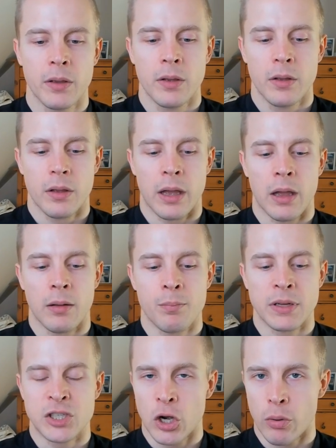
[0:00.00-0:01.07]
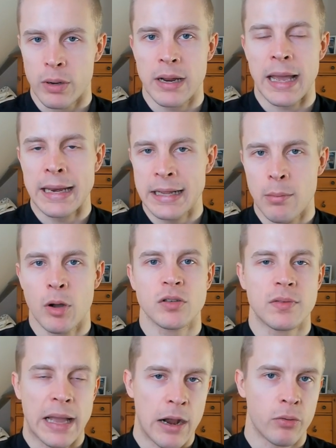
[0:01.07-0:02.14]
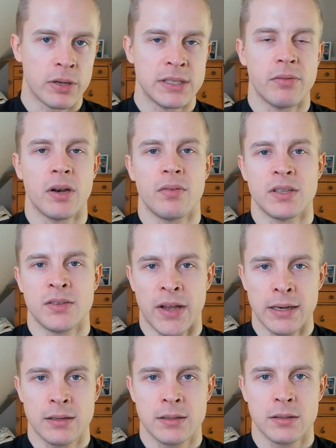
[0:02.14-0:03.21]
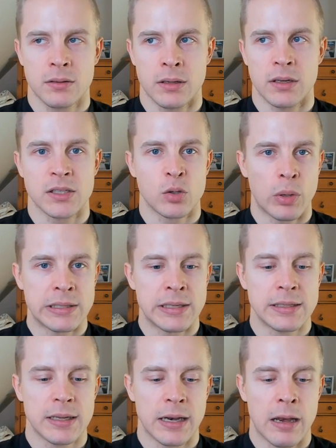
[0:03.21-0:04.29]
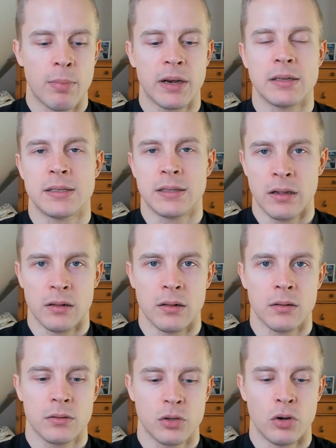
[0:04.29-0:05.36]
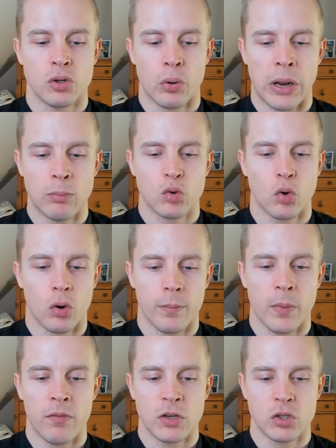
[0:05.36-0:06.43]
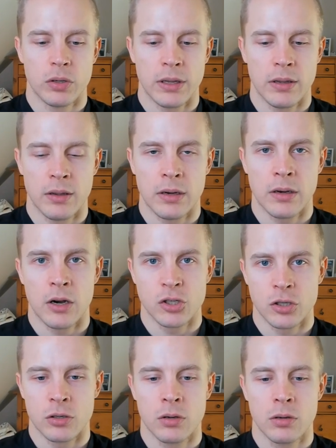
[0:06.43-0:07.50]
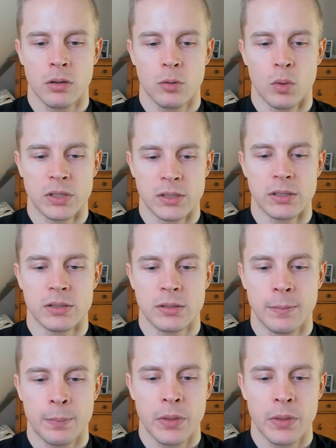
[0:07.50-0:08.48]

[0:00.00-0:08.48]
Uh, but generally, like any amount of calories, even if it's fat, it doesn't raise insulin, but it still turns on mTOR eventually in larger quantities.